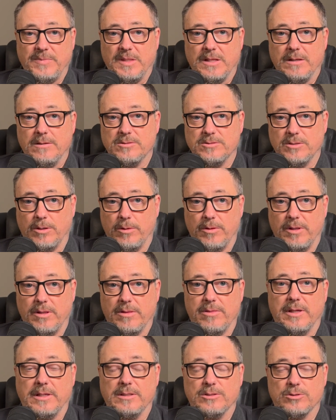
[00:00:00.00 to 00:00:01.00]
so that
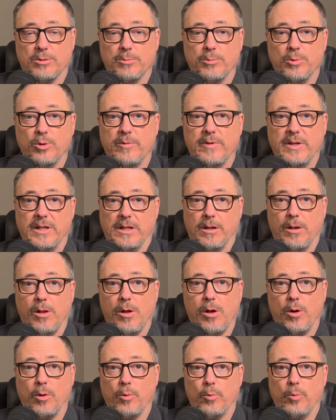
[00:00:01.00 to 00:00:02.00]
things are moving
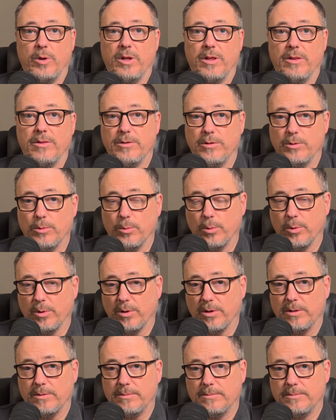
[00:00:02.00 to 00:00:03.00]
along with your